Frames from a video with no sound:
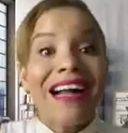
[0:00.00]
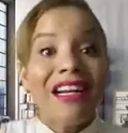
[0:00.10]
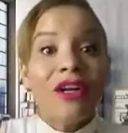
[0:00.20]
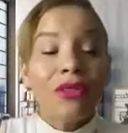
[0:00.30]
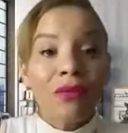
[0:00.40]
need
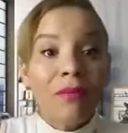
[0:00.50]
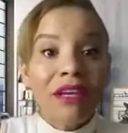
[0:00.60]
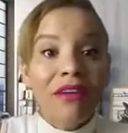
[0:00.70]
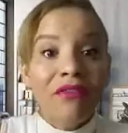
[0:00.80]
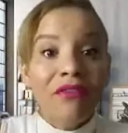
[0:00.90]
a
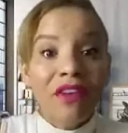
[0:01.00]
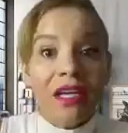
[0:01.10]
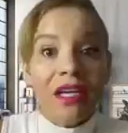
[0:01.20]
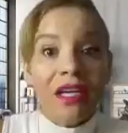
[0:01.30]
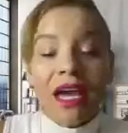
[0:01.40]

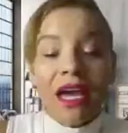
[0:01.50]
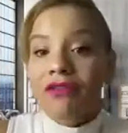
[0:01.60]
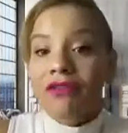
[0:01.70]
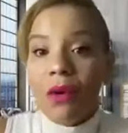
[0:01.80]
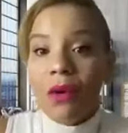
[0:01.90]
3PV. And if
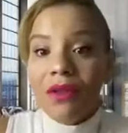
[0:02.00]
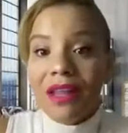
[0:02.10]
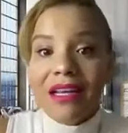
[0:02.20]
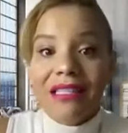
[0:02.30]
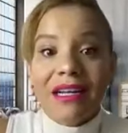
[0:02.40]
you don't know what
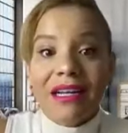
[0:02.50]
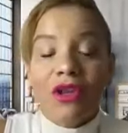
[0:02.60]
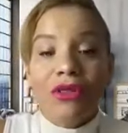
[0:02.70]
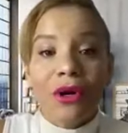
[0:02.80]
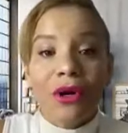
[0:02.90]
that is, that
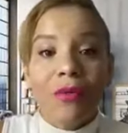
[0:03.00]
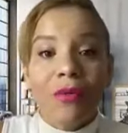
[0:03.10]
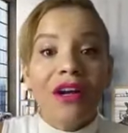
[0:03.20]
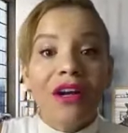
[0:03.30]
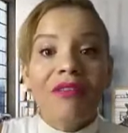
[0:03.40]
is a
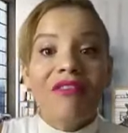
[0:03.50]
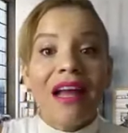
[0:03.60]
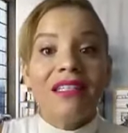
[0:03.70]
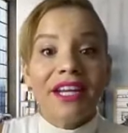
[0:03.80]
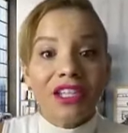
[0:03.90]
third party
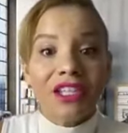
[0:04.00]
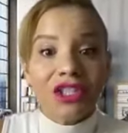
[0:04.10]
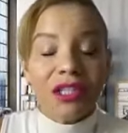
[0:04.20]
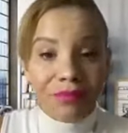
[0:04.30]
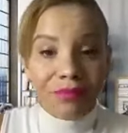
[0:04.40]

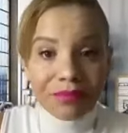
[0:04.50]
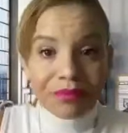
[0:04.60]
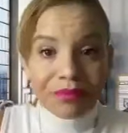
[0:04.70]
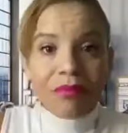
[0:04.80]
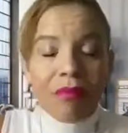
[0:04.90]
validation,
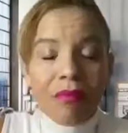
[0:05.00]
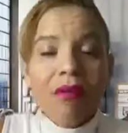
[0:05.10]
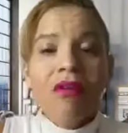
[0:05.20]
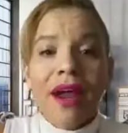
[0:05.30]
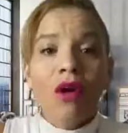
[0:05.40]

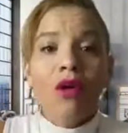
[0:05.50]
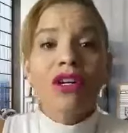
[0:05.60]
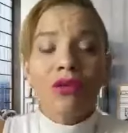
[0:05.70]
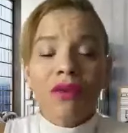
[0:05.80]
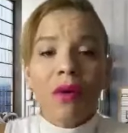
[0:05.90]
right? Or
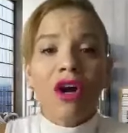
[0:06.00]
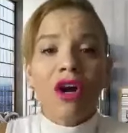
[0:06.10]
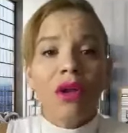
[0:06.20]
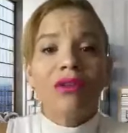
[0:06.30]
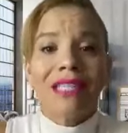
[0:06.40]
a three way
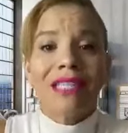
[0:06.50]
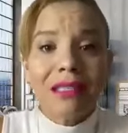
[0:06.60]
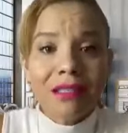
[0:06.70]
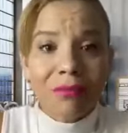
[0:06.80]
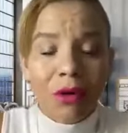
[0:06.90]
call or a
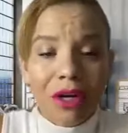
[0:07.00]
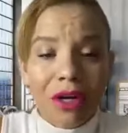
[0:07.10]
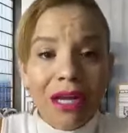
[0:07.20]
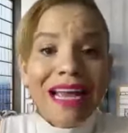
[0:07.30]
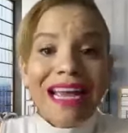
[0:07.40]

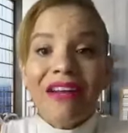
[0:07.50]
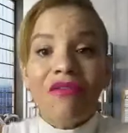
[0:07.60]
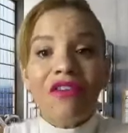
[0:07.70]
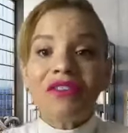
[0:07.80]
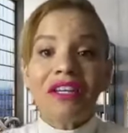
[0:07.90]
testimony.
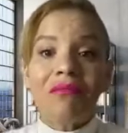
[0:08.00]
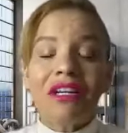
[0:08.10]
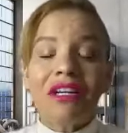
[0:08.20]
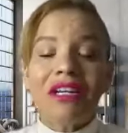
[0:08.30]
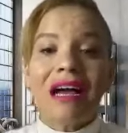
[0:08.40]
In 15
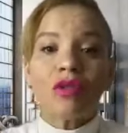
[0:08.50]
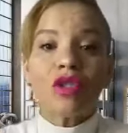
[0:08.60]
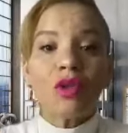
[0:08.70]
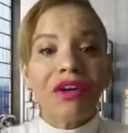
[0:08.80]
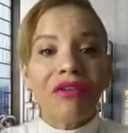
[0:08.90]
minutes, I'm
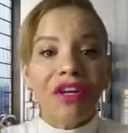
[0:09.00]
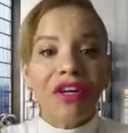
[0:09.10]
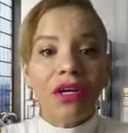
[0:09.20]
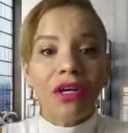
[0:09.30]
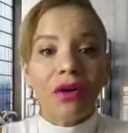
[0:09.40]
showing a
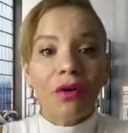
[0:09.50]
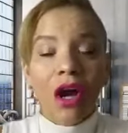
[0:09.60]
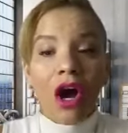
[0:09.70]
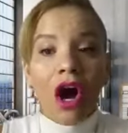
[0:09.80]
video.